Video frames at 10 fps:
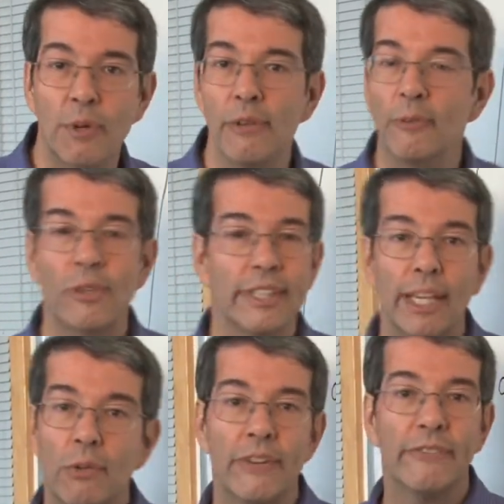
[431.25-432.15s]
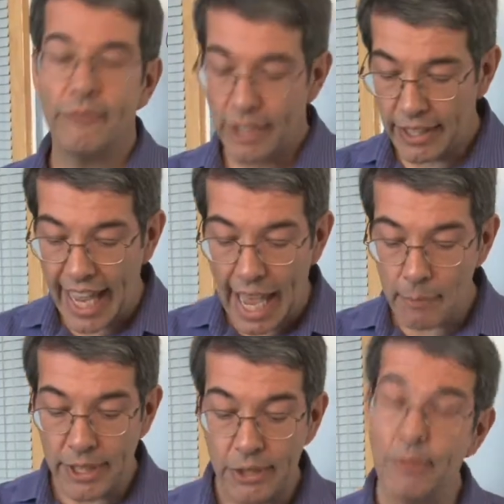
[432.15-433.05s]
probably they were very
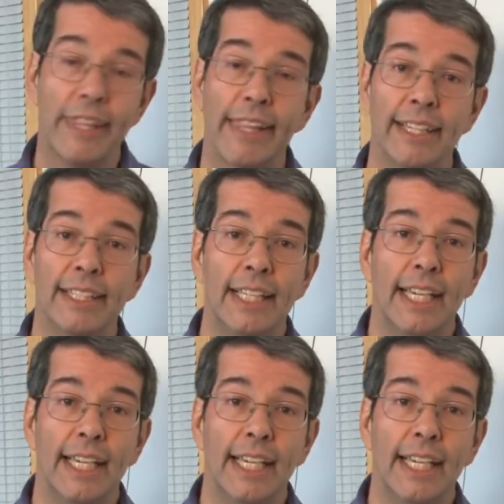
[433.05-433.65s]
happy to be there.